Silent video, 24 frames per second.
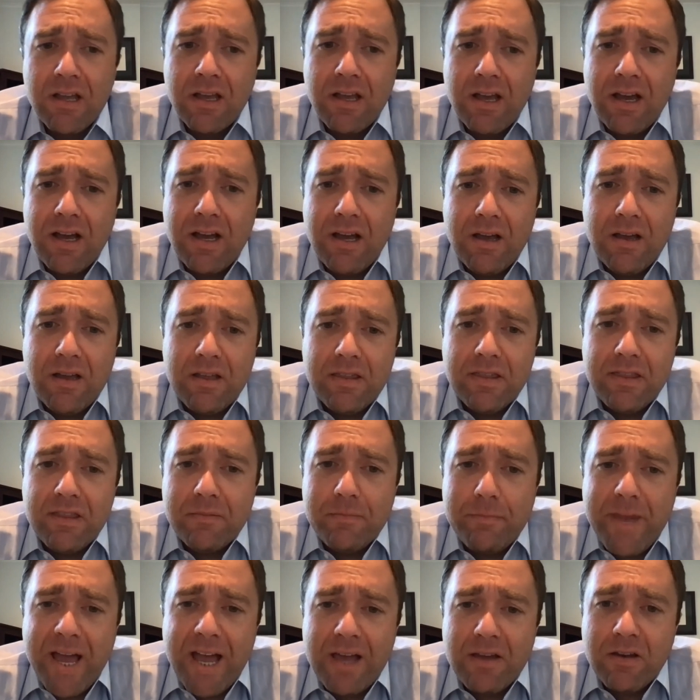the
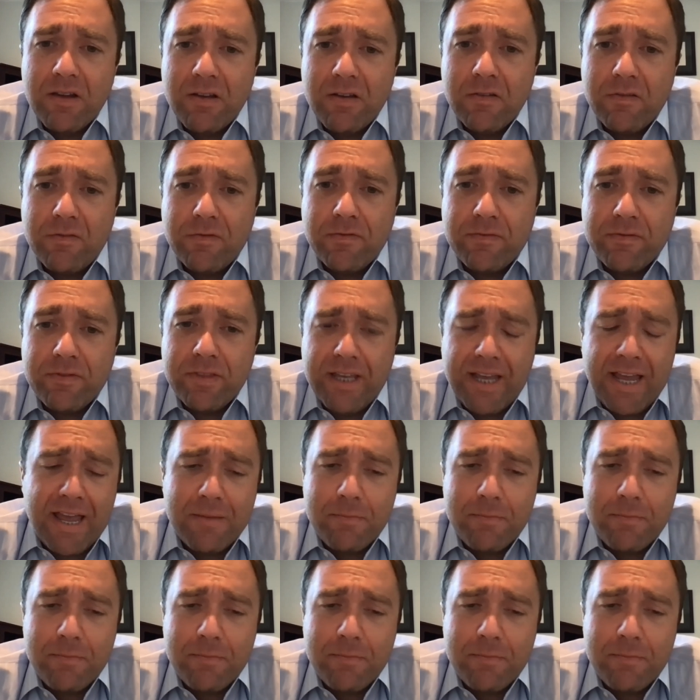amount of the